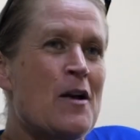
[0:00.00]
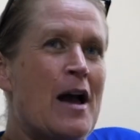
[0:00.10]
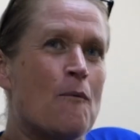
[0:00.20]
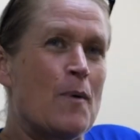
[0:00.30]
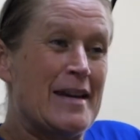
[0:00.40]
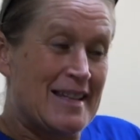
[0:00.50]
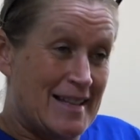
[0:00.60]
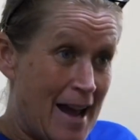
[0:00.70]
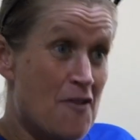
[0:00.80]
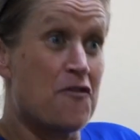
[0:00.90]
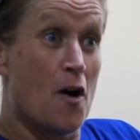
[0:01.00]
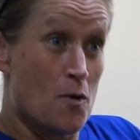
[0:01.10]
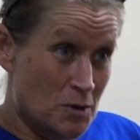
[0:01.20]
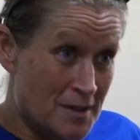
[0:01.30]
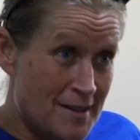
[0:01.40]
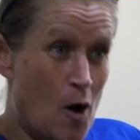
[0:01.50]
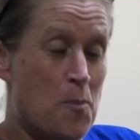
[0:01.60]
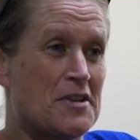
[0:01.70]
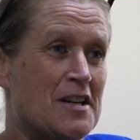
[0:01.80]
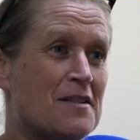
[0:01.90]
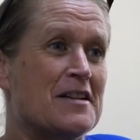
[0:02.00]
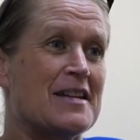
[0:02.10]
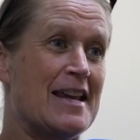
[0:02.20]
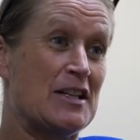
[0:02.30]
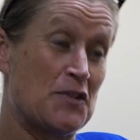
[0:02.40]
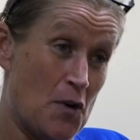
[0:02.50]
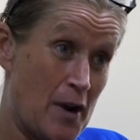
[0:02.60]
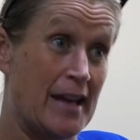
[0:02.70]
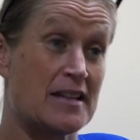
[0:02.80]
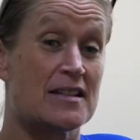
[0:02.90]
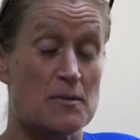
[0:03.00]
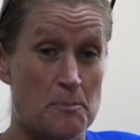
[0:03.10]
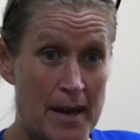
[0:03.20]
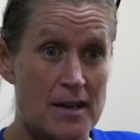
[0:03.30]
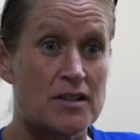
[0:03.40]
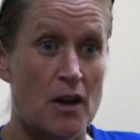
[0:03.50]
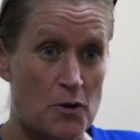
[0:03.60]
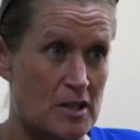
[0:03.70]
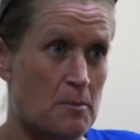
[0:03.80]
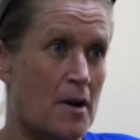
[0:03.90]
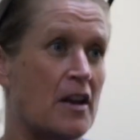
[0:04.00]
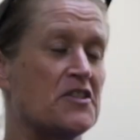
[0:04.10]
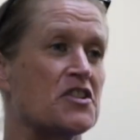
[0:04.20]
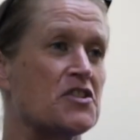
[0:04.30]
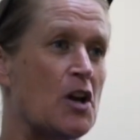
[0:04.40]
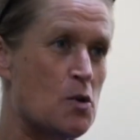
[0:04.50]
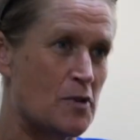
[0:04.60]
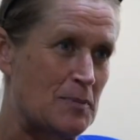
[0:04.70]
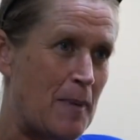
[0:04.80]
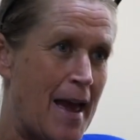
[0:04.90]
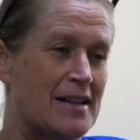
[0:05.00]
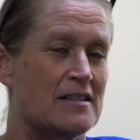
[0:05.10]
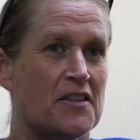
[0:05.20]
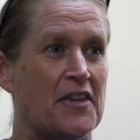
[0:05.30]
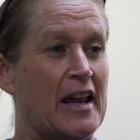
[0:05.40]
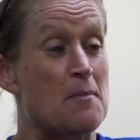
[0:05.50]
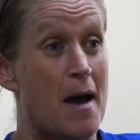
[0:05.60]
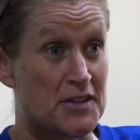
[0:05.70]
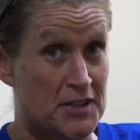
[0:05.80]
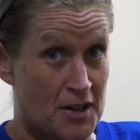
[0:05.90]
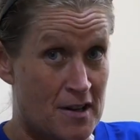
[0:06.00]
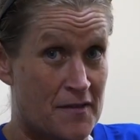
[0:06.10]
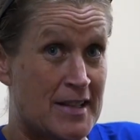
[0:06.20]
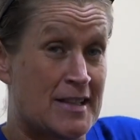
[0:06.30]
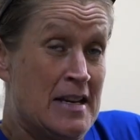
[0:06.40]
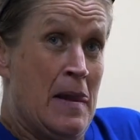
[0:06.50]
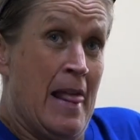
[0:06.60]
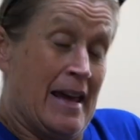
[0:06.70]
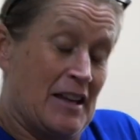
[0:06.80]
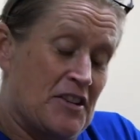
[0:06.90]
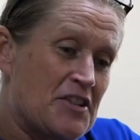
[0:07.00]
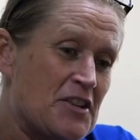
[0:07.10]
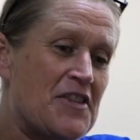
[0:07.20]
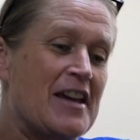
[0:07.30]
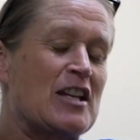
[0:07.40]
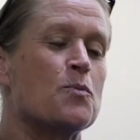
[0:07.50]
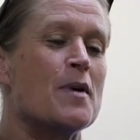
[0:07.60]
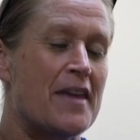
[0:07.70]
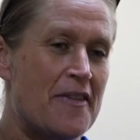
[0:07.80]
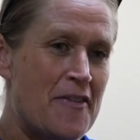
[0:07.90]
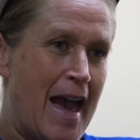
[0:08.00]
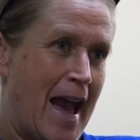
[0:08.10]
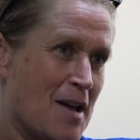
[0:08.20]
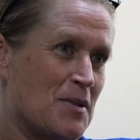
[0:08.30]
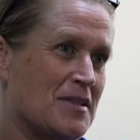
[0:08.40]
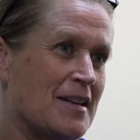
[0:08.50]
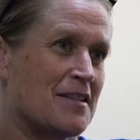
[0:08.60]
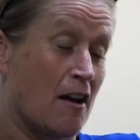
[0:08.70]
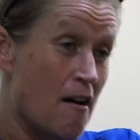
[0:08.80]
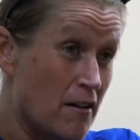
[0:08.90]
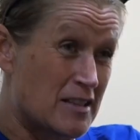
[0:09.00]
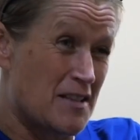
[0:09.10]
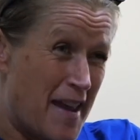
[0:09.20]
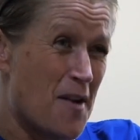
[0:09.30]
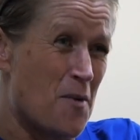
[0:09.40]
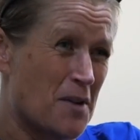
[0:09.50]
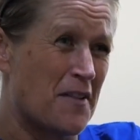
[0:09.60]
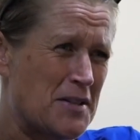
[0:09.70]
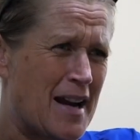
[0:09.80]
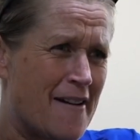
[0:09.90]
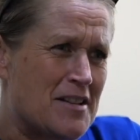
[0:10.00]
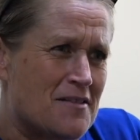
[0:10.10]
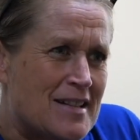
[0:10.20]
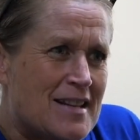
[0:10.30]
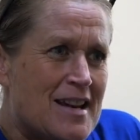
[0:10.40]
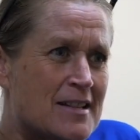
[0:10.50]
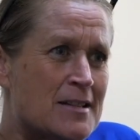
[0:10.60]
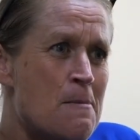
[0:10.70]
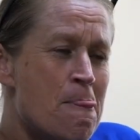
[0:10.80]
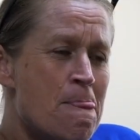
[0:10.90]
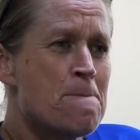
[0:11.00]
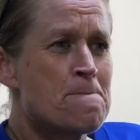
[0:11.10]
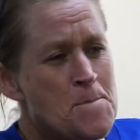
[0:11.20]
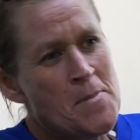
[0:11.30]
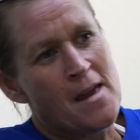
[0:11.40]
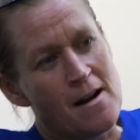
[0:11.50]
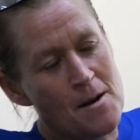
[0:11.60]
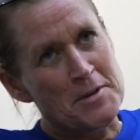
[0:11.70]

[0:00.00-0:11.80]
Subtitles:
And we scaffold opportunities for kids to be sociable and to show respect and to think about mm. service and to do things within their houses that cultivate all of those characteristics. Mm.